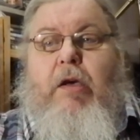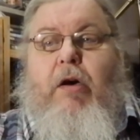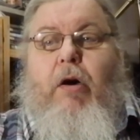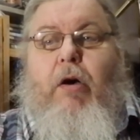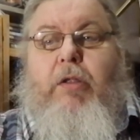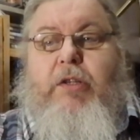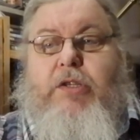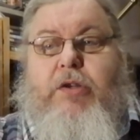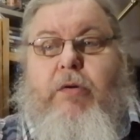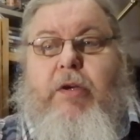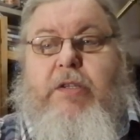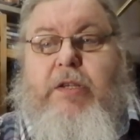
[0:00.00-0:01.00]
all the
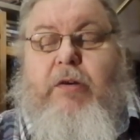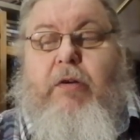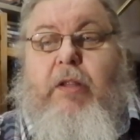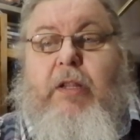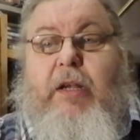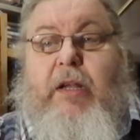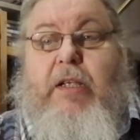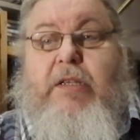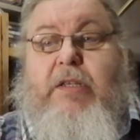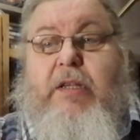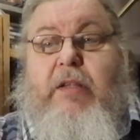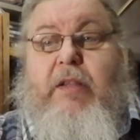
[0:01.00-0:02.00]
stories that are on the
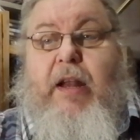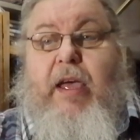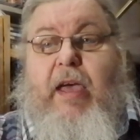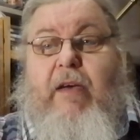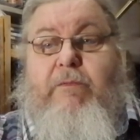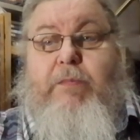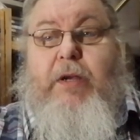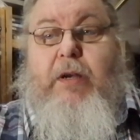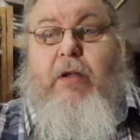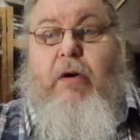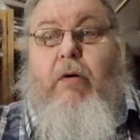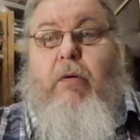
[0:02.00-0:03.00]
list that I have
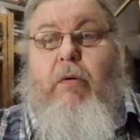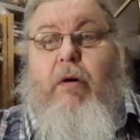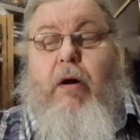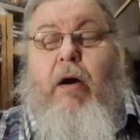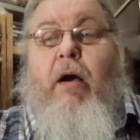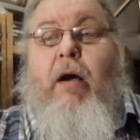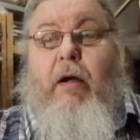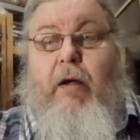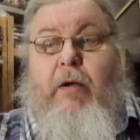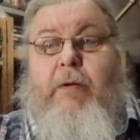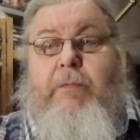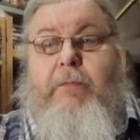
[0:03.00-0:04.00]
below are